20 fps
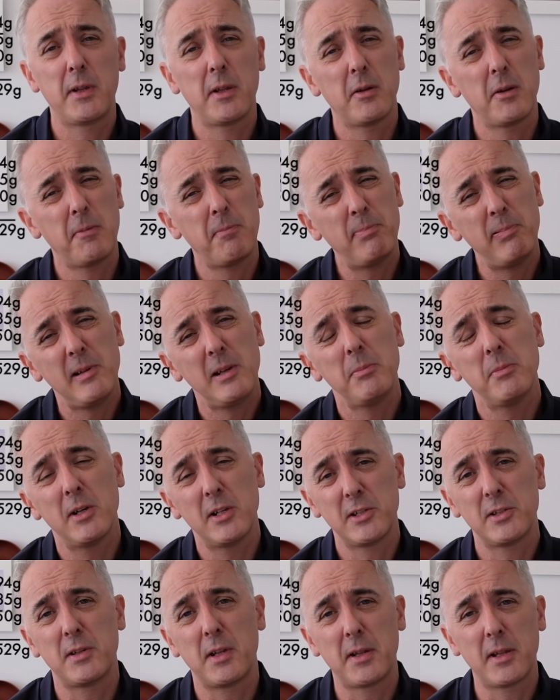So it's pretty
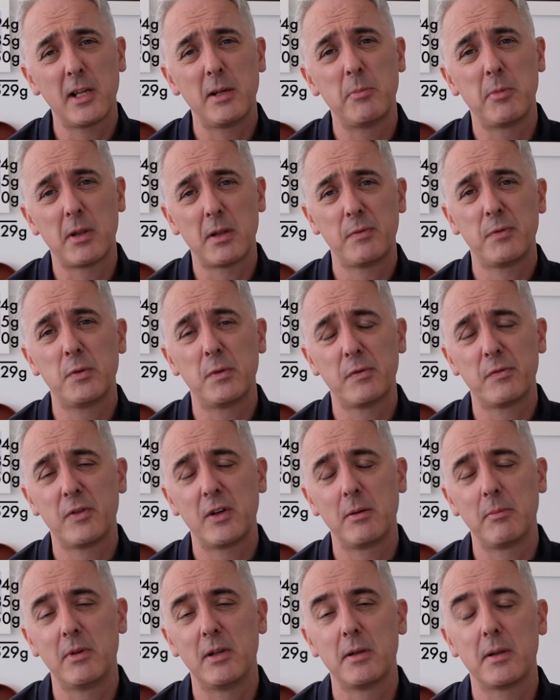much the same same as a full
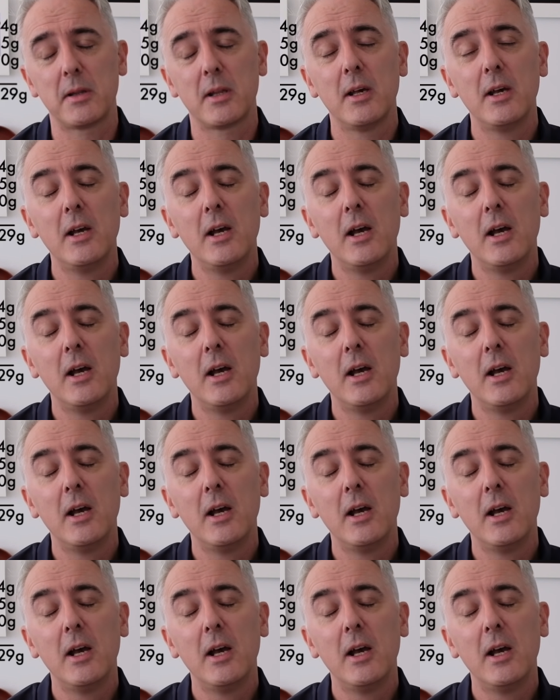frame lens.